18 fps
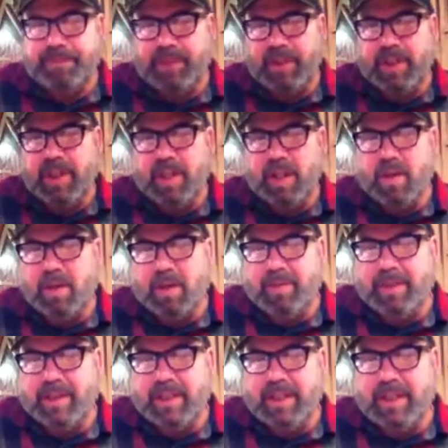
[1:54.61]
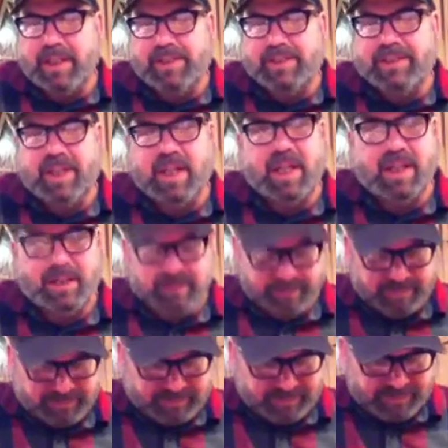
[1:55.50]
you know, I mean, it's
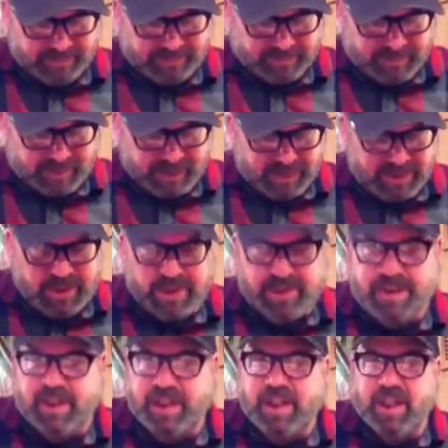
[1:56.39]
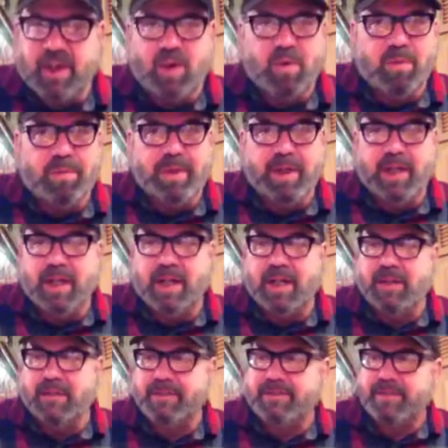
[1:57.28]
just a good old beer.